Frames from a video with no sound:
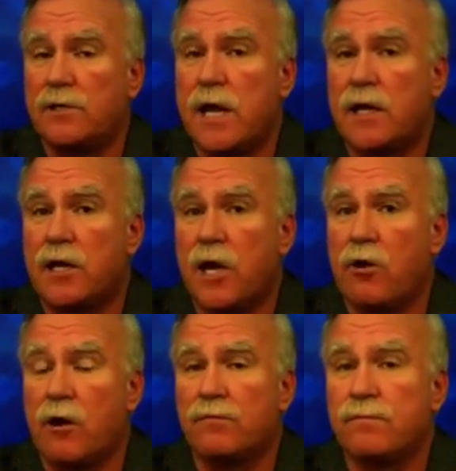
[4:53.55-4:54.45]
taken
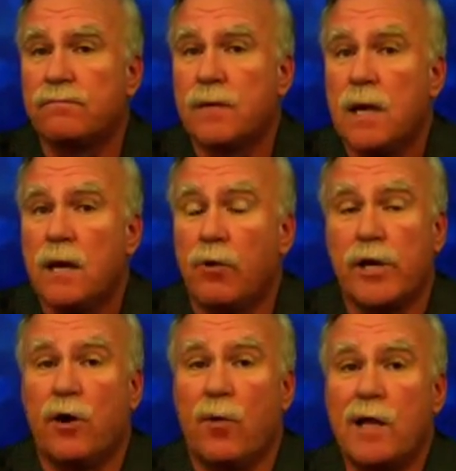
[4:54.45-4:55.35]
care of.
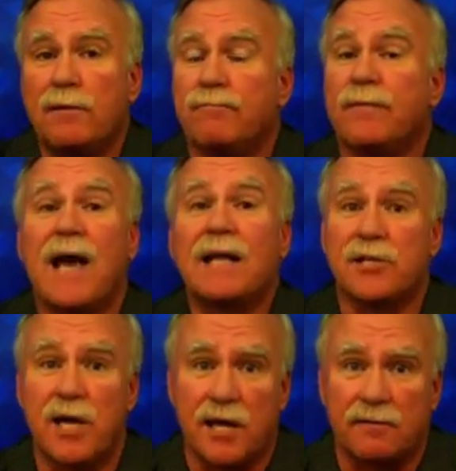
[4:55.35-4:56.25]
Well, you know what?
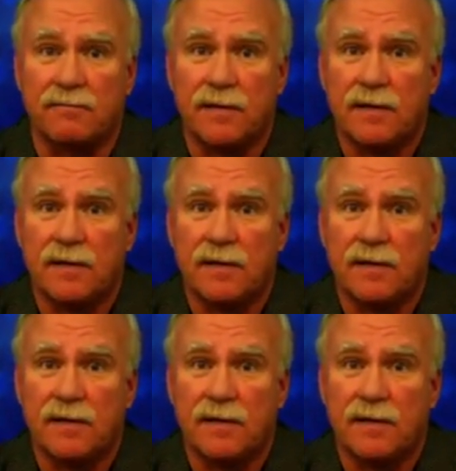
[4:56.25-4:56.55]
That's it.